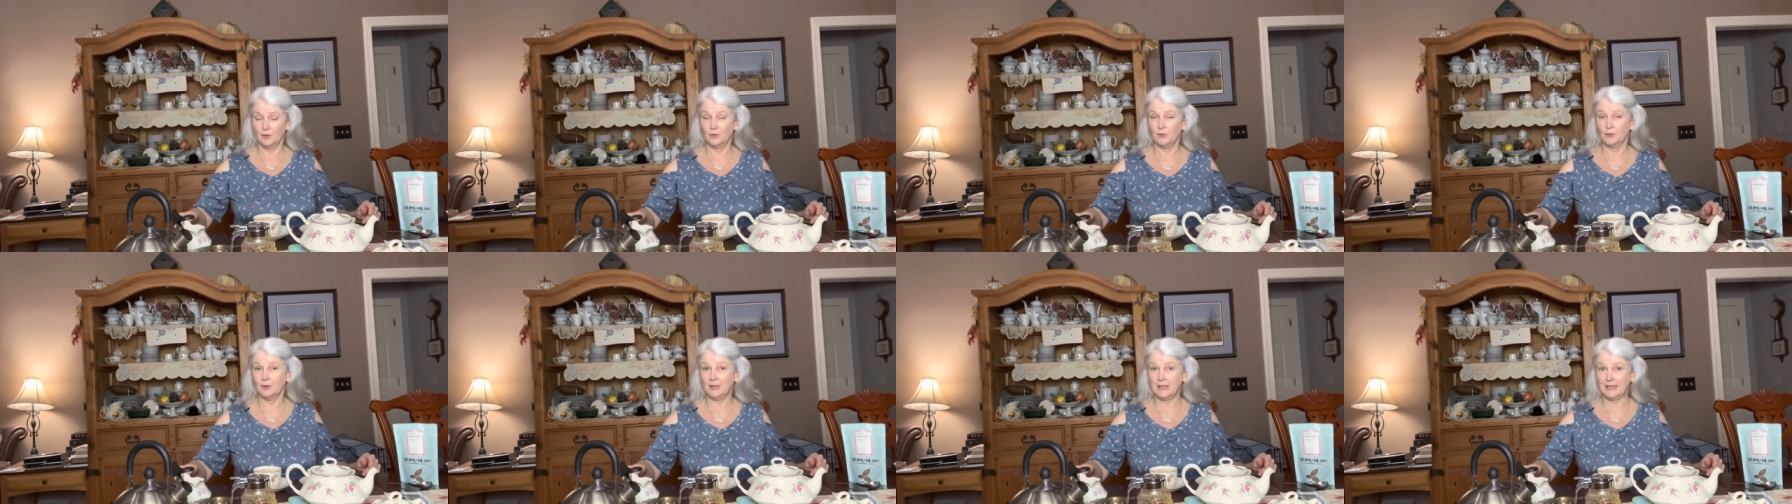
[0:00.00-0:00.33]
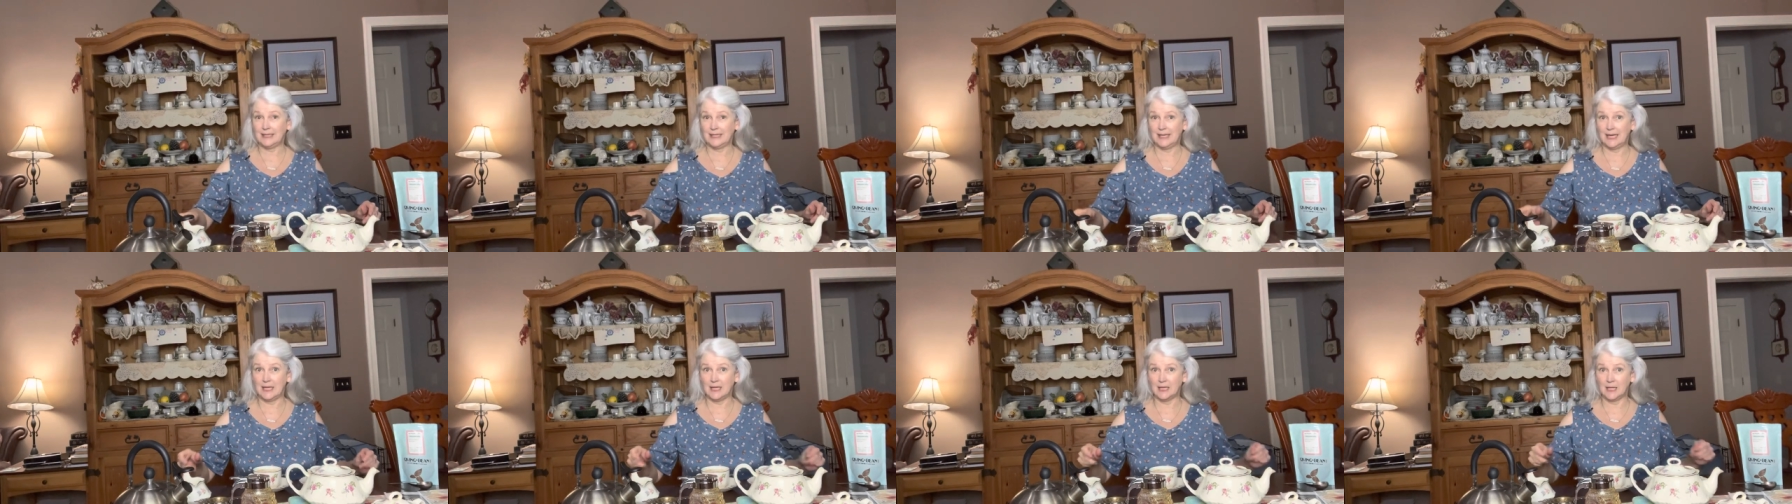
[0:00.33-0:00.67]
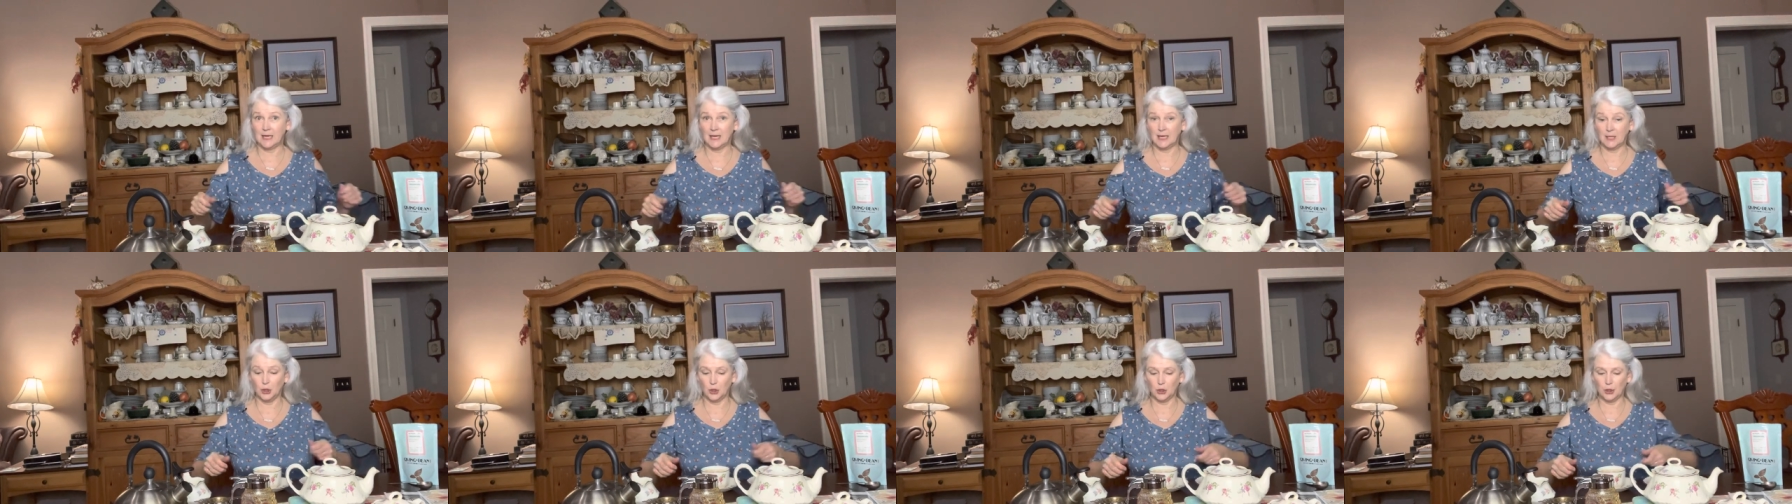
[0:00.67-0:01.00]
Really, I
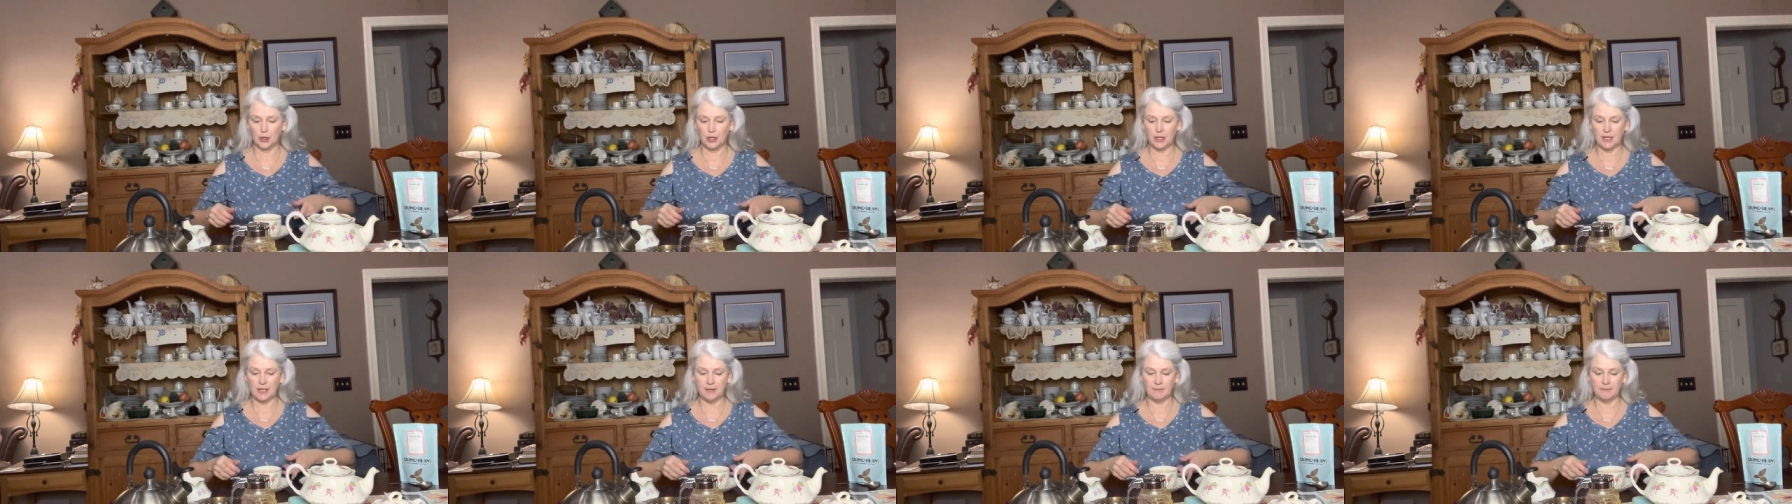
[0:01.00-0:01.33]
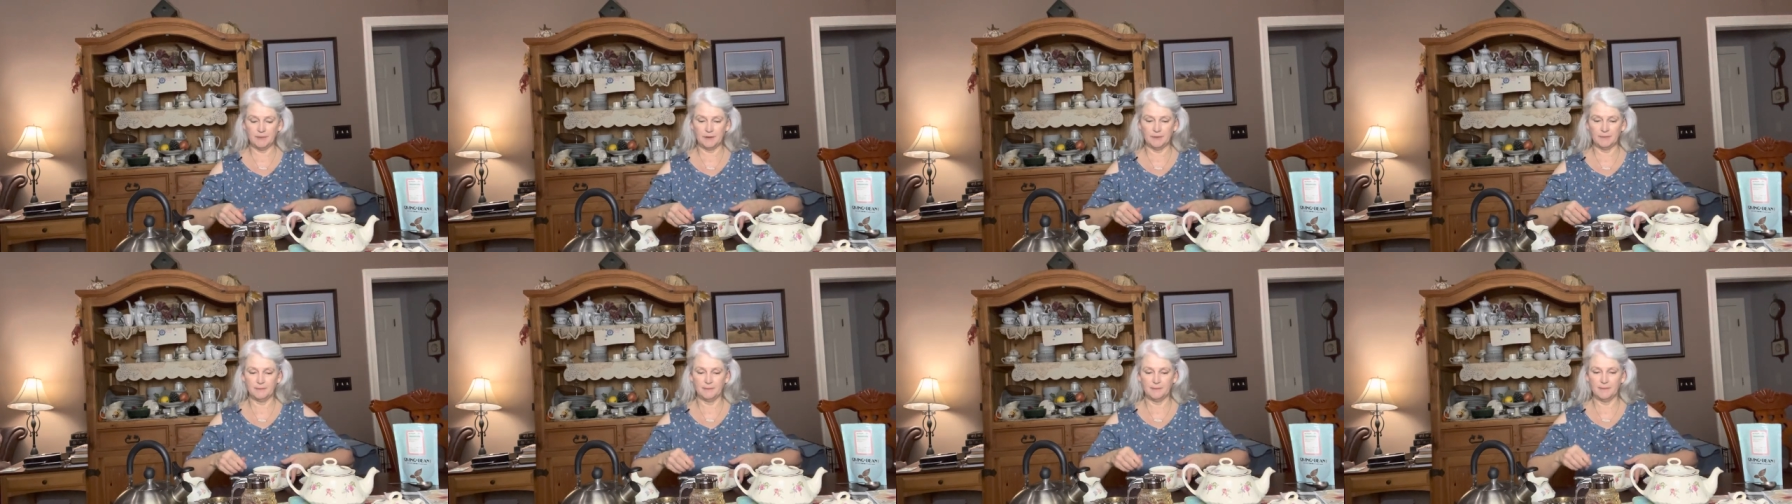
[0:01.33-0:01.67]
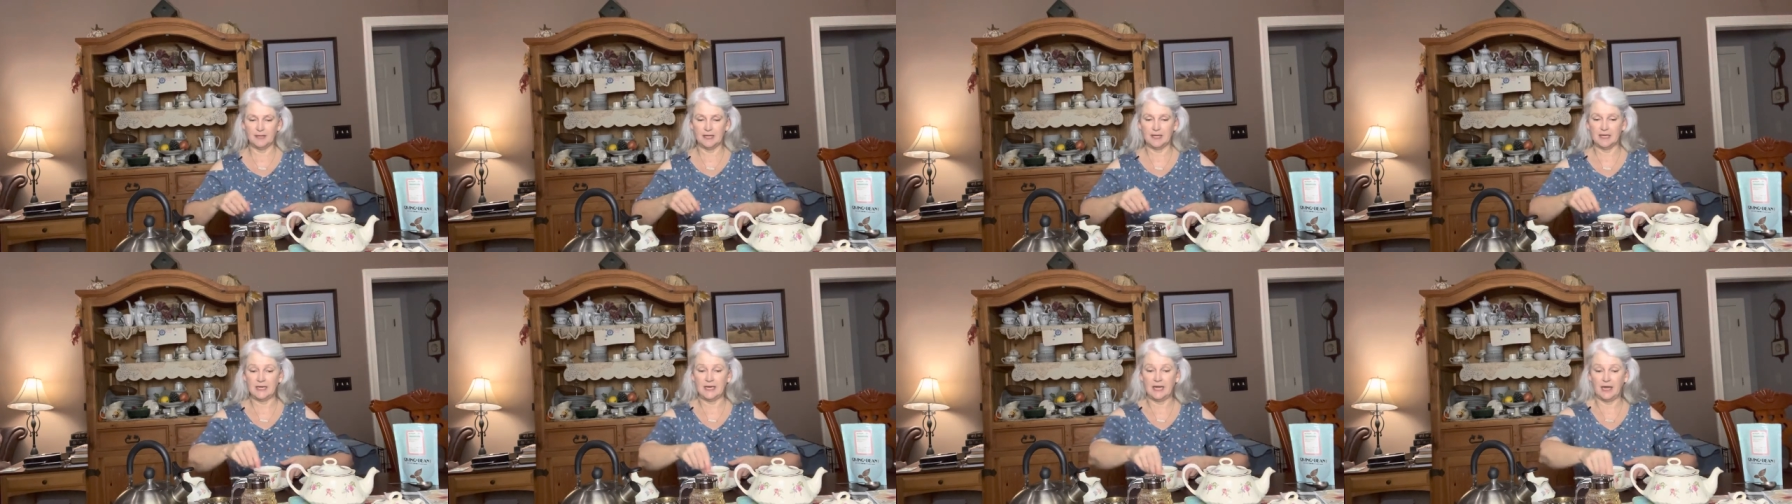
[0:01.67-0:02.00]
like cream
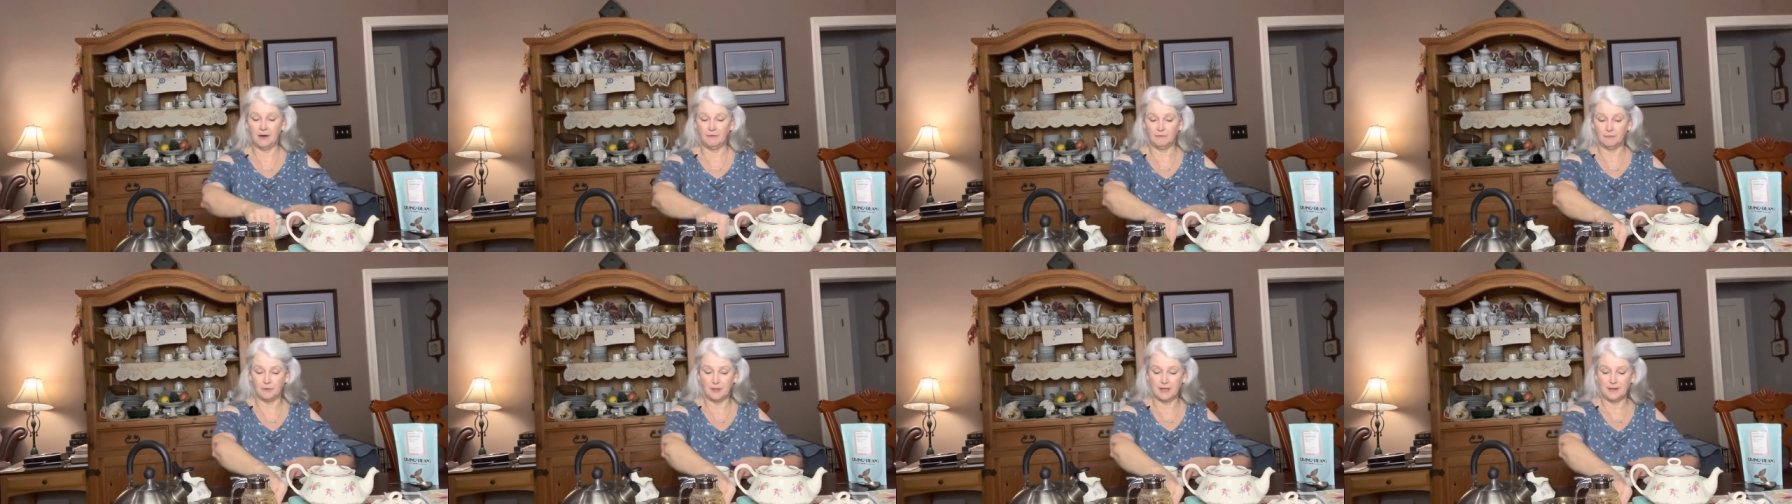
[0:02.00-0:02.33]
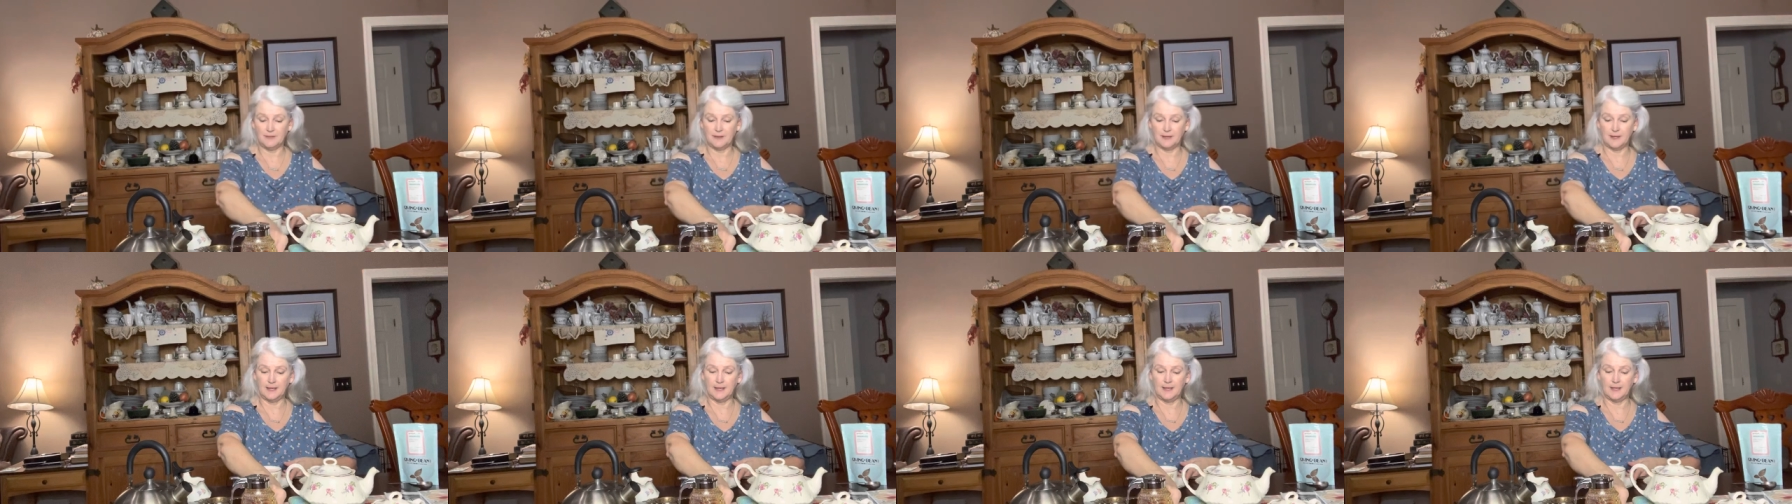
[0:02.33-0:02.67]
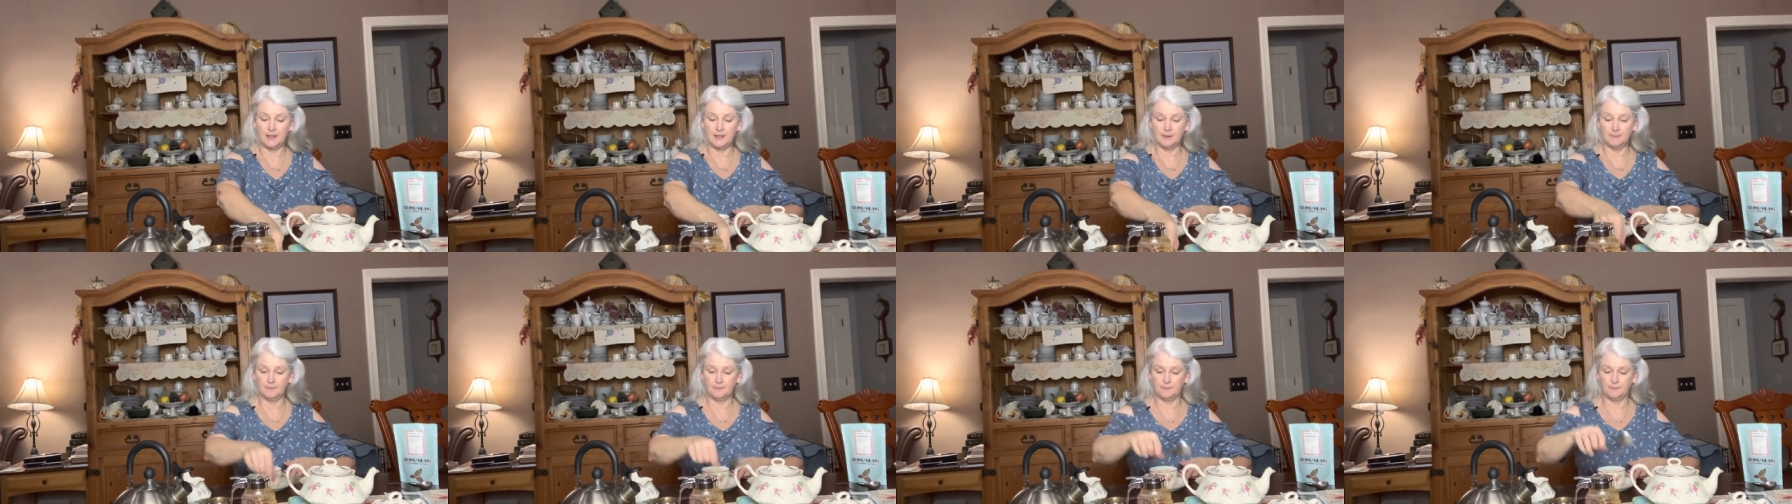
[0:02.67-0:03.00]
in
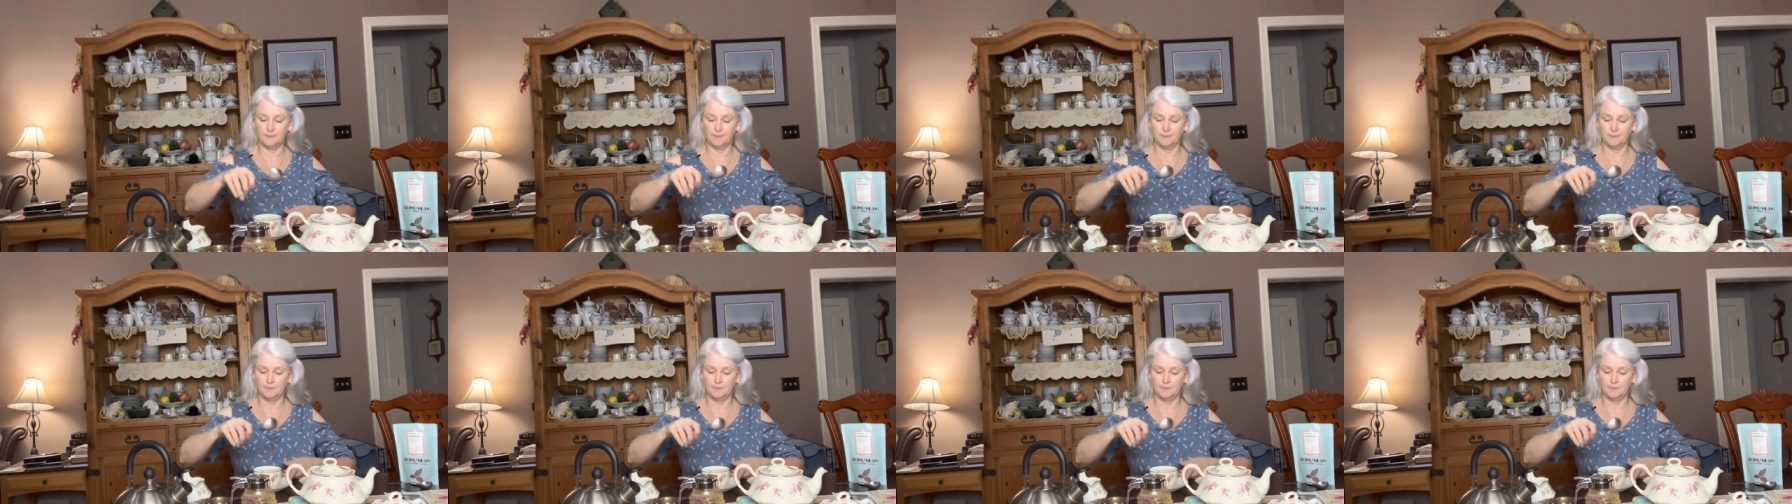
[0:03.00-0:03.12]
everything.